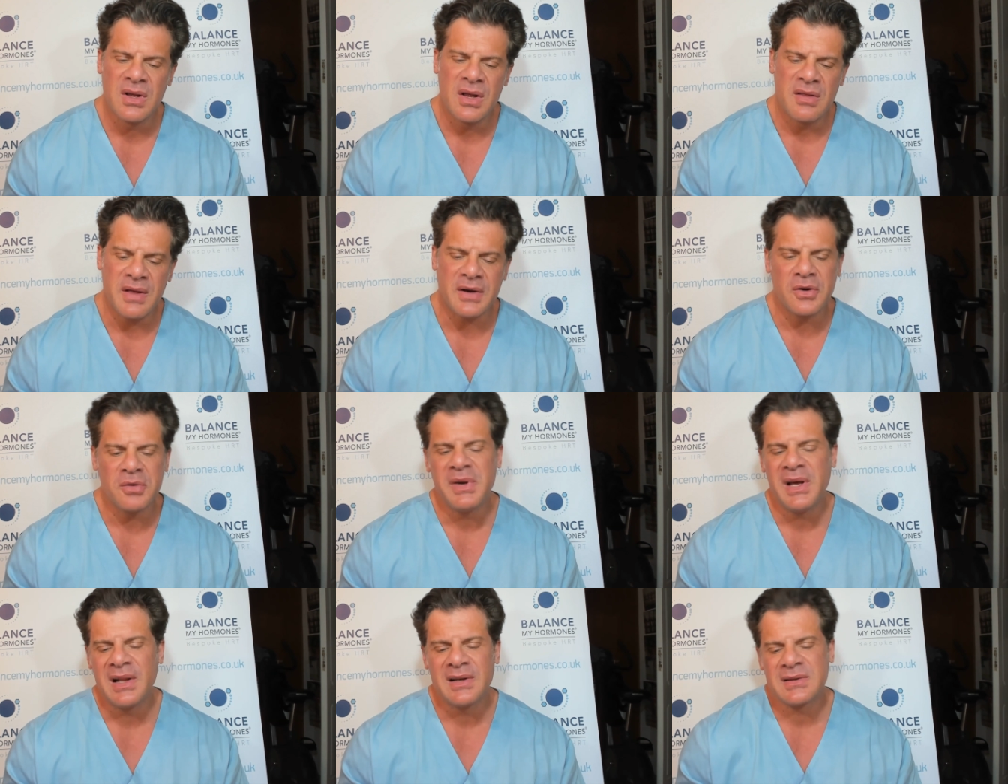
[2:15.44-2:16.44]
That could be
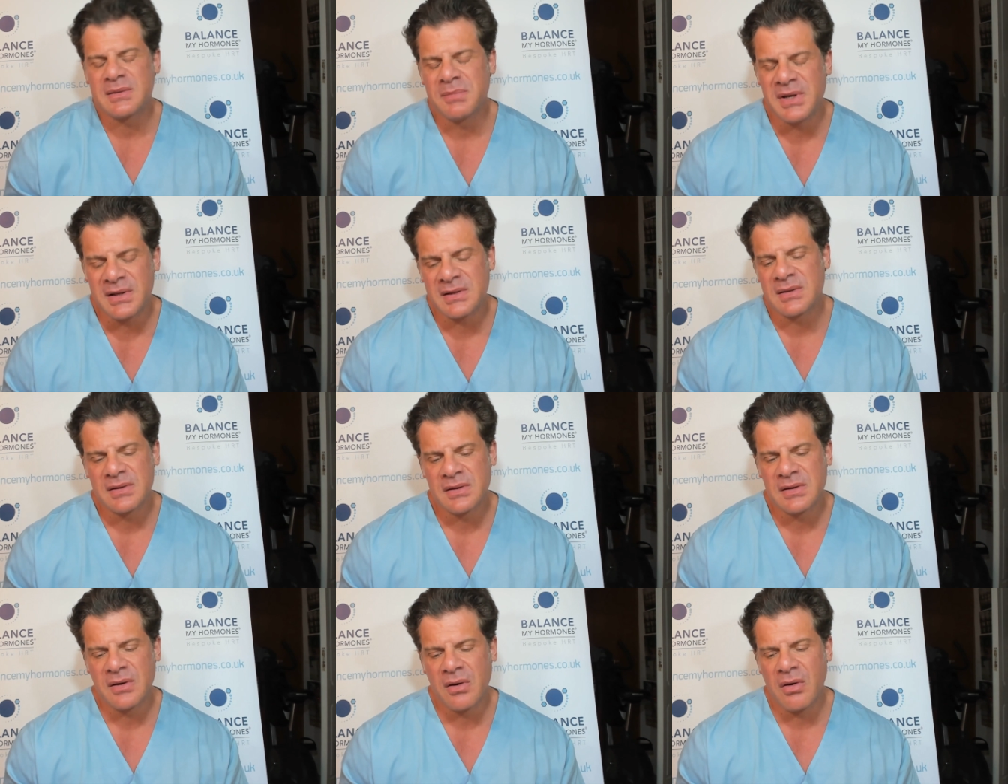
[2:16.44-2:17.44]
a little bit, you
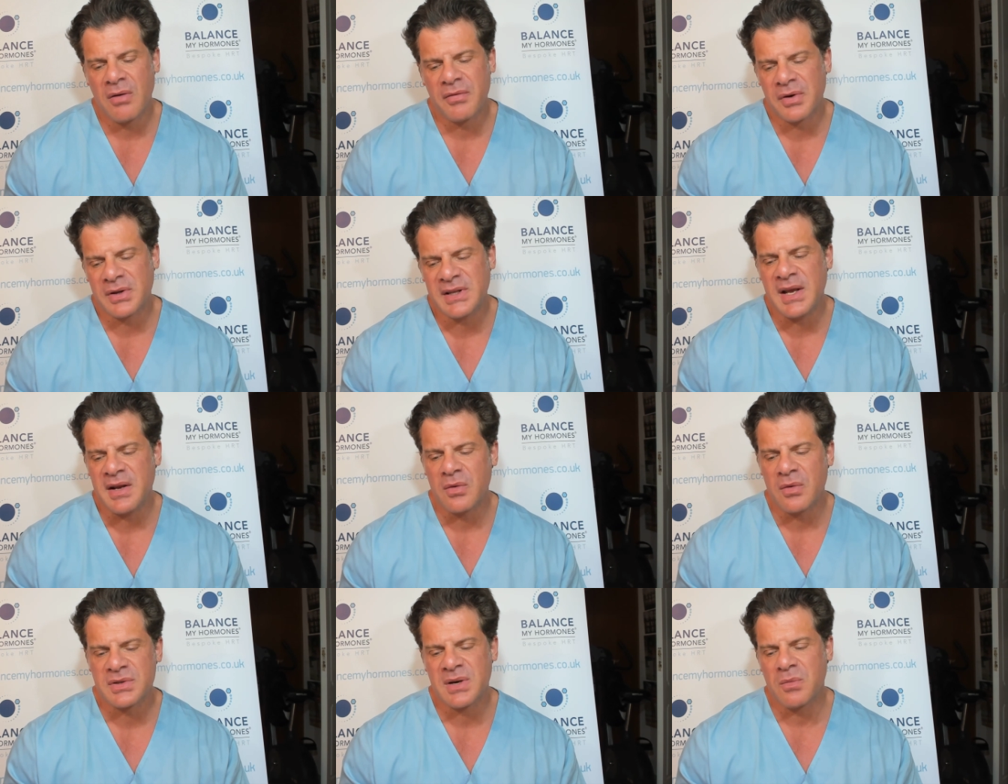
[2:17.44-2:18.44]
know,
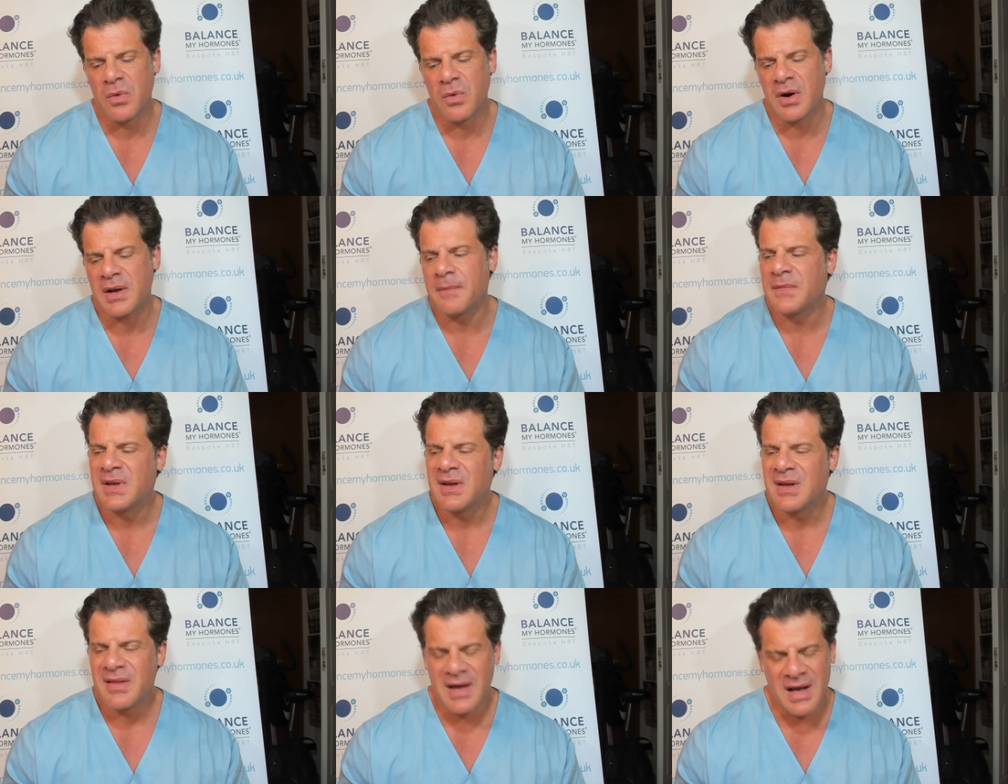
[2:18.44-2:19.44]
retaining some water.
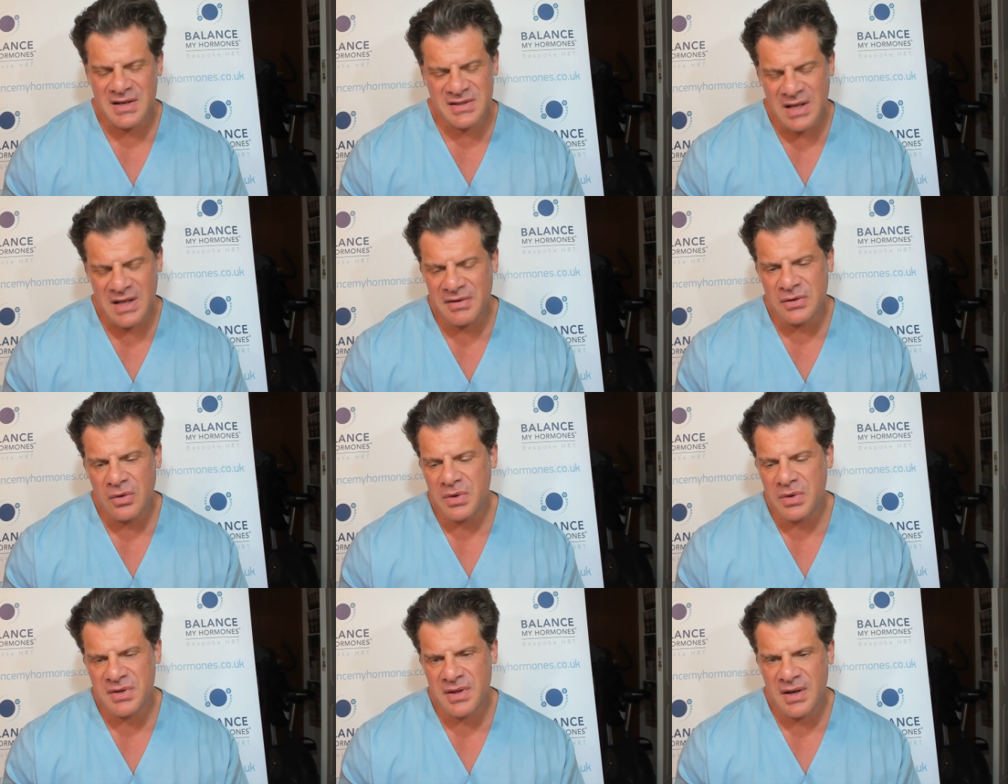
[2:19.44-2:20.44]
That has nothing to do
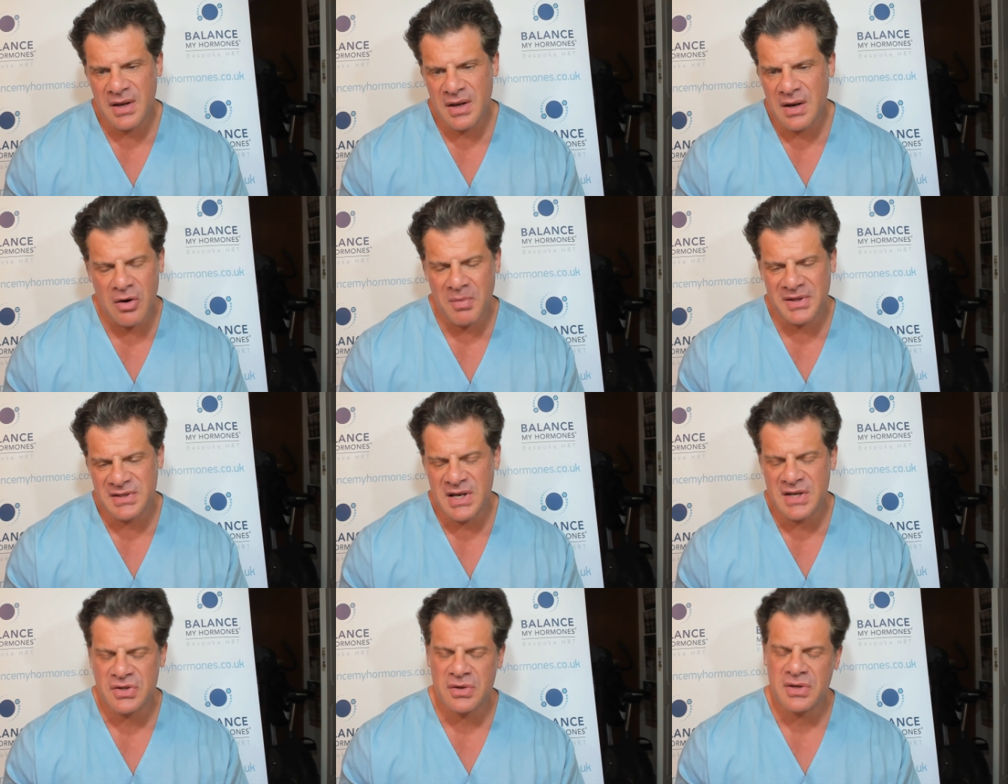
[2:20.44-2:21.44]
with uh,
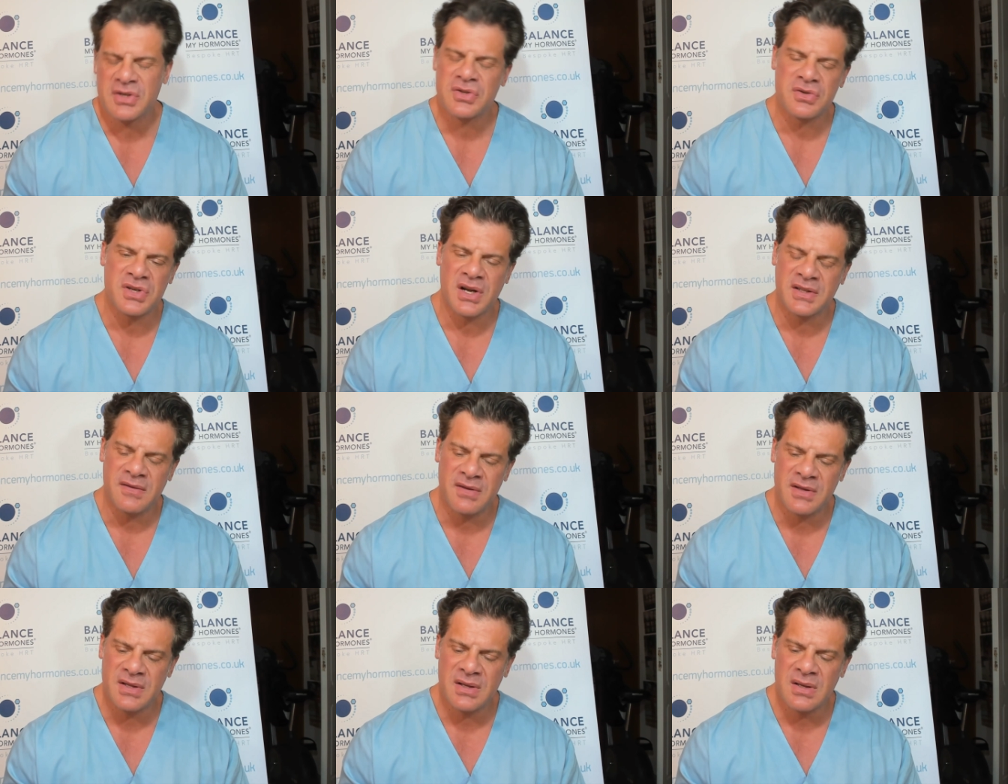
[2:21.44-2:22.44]
aromatization estrogen
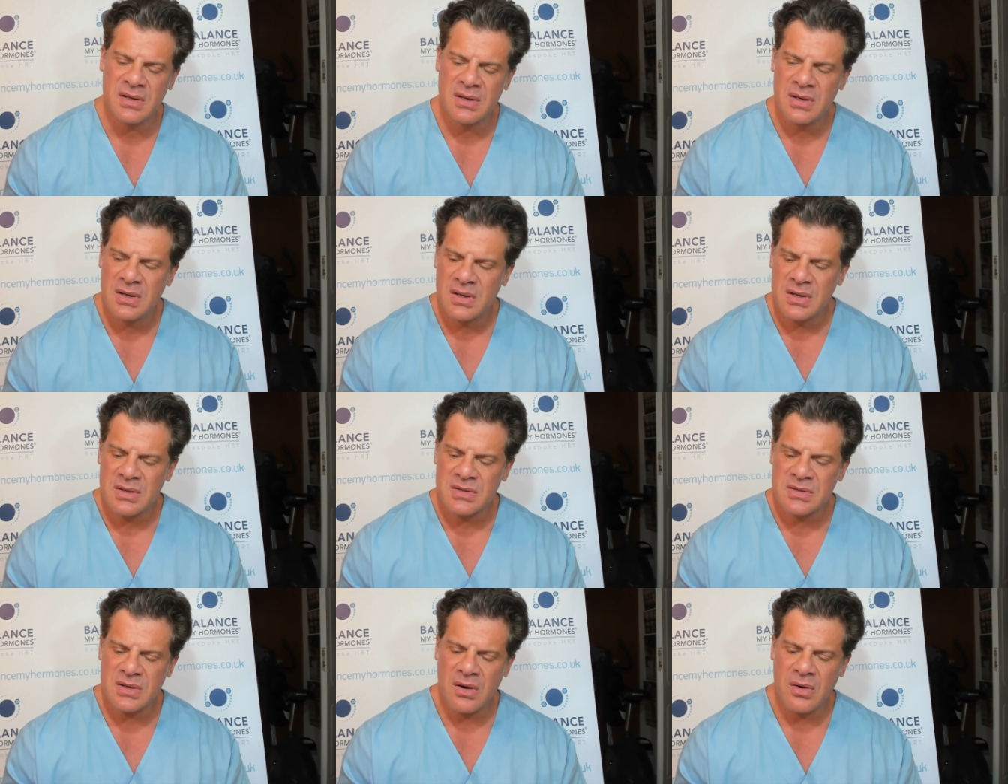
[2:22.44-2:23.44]
activity.
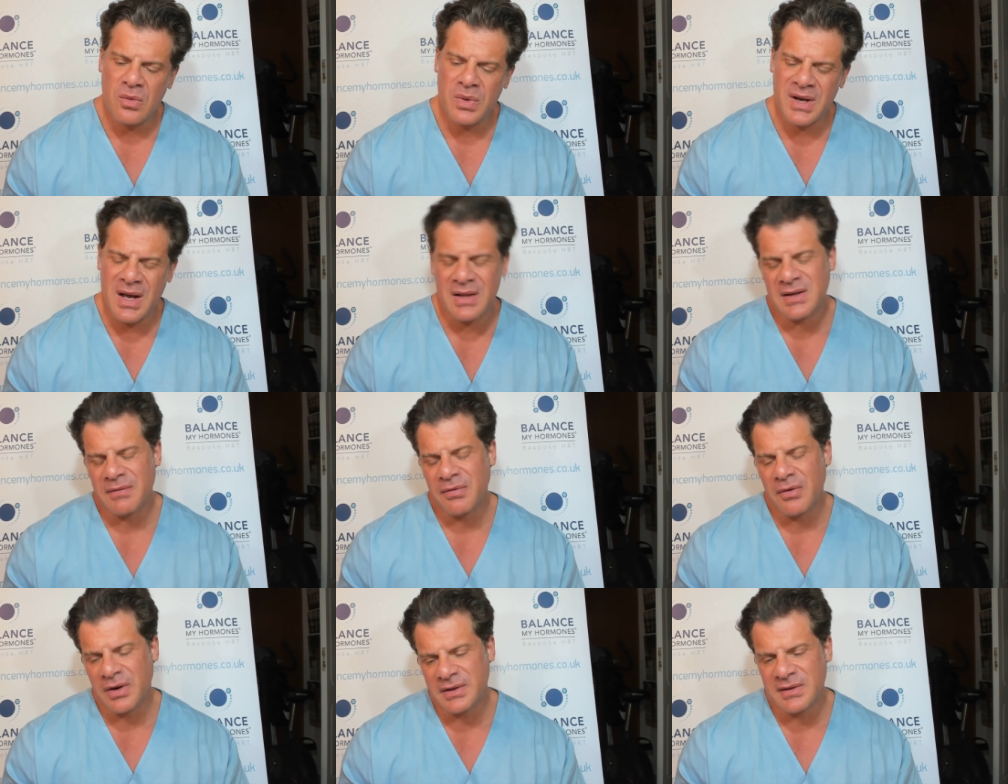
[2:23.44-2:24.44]
So we can't
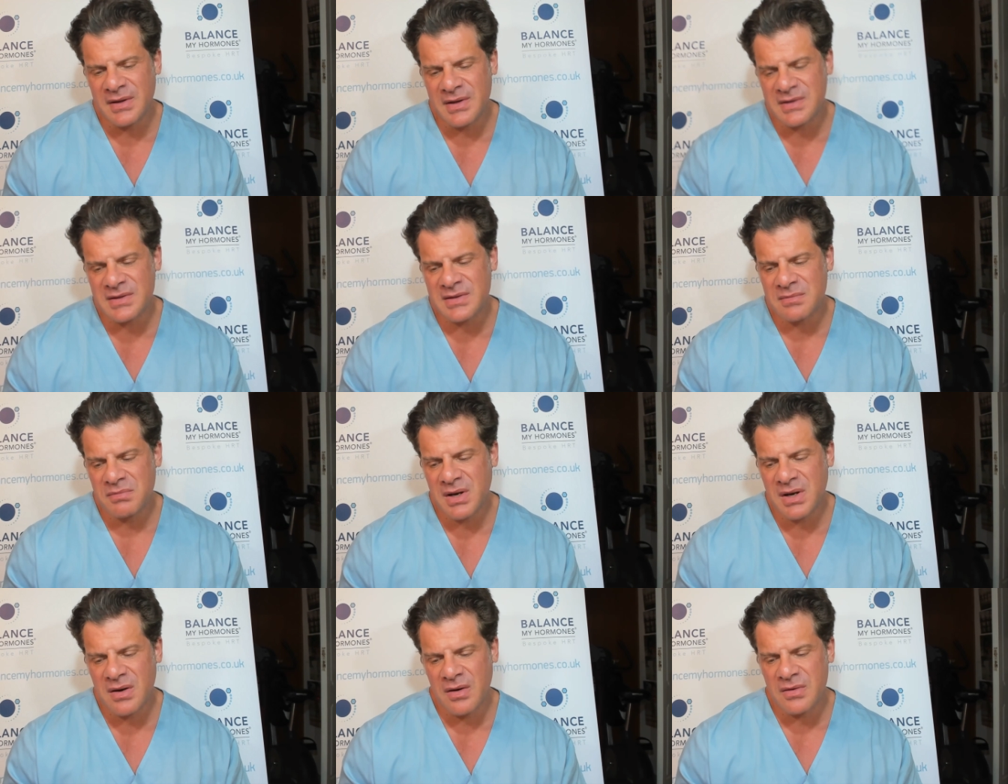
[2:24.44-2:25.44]
avoid this
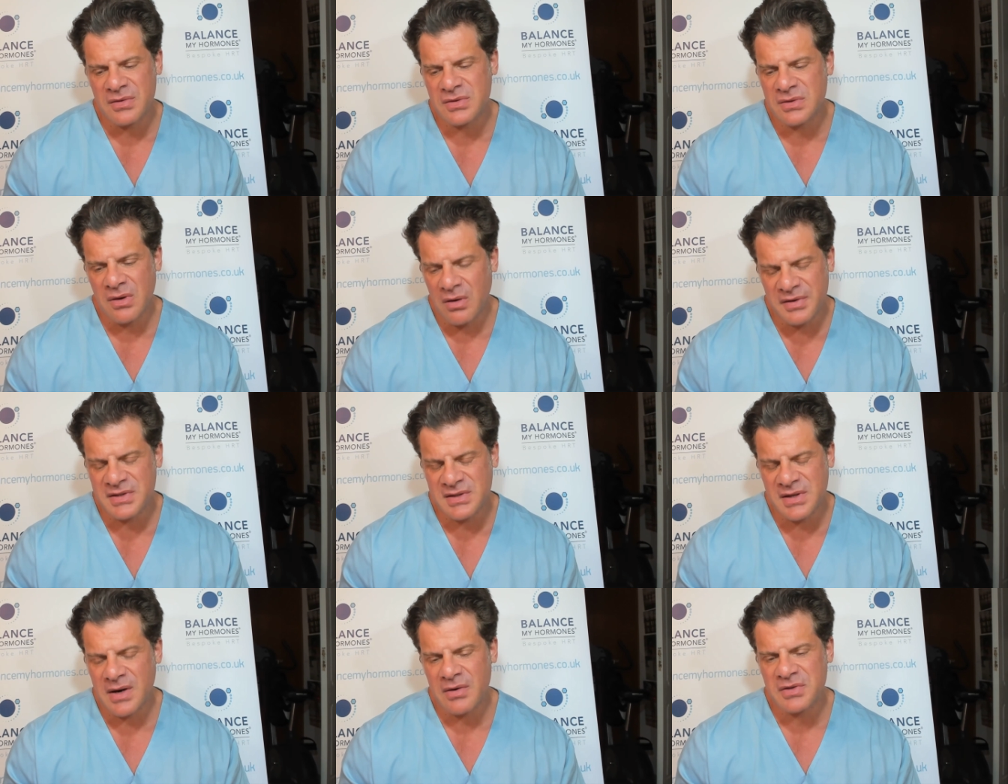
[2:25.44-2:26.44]
because all the
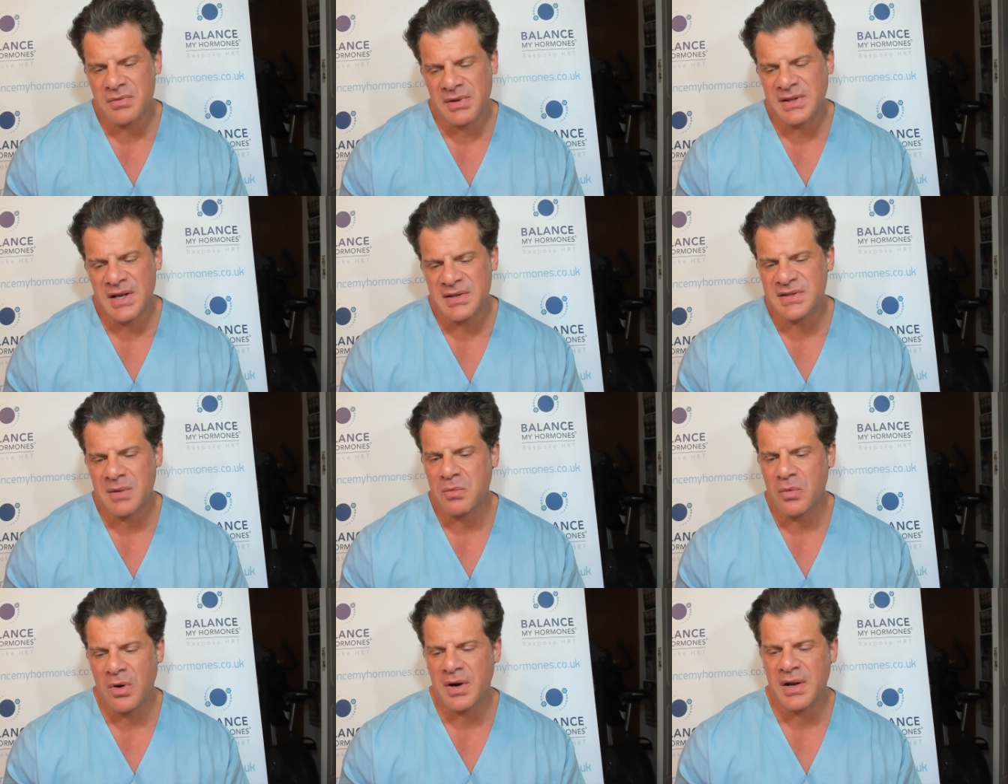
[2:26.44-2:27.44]
steroids retain
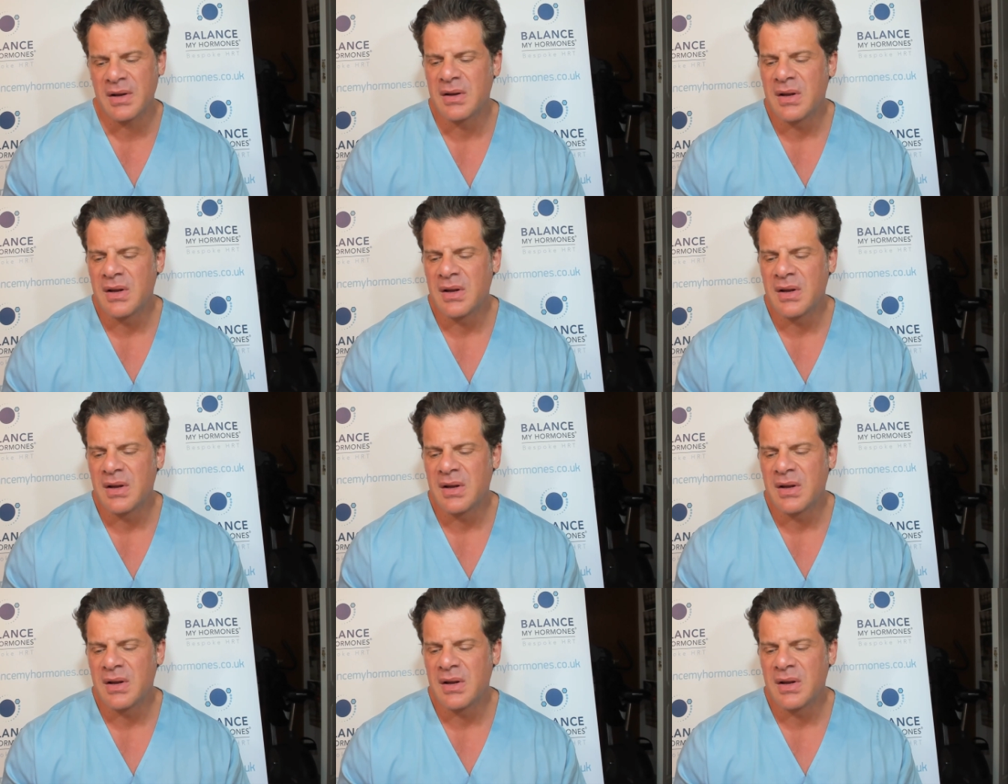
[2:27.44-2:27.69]
some water